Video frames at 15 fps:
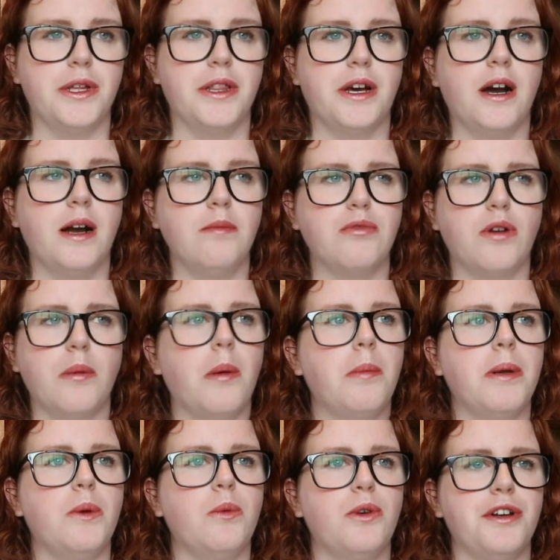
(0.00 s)
that I
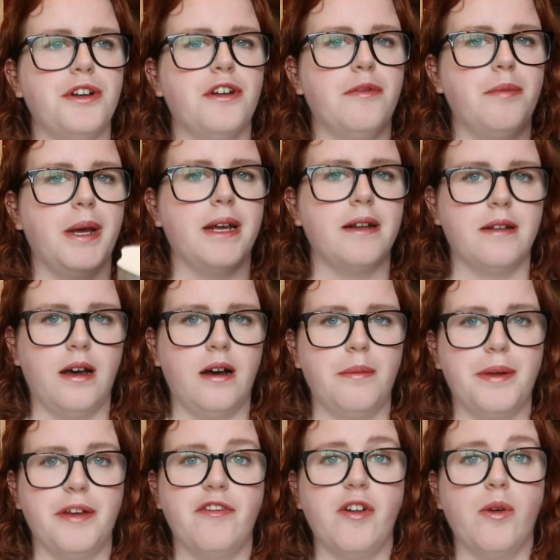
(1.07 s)
probably wouldn't have picked up
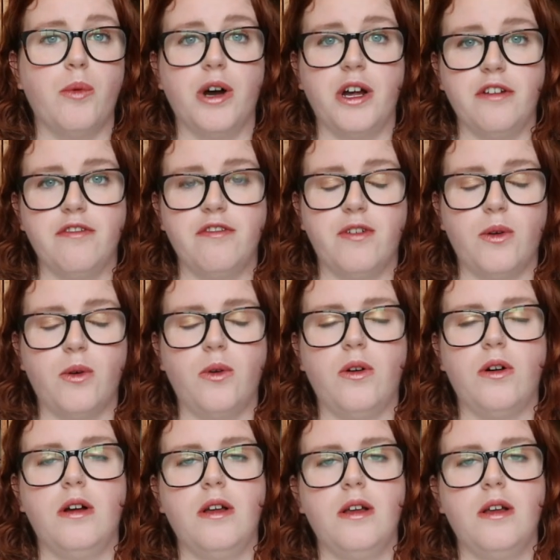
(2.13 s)
if it weren't for